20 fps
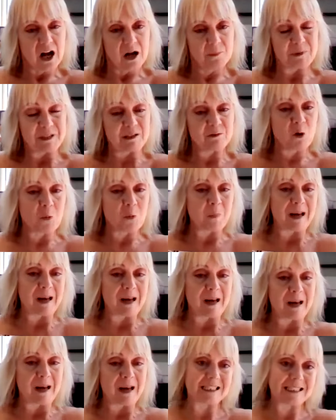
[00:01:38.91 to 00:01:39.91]
I'm in the wrong
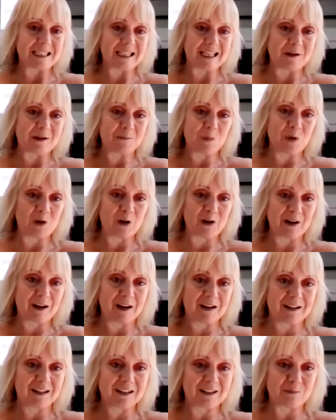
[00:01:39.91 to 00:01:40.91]
place in
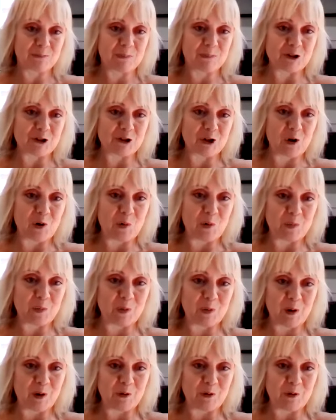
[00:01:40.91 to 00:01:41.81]
my job.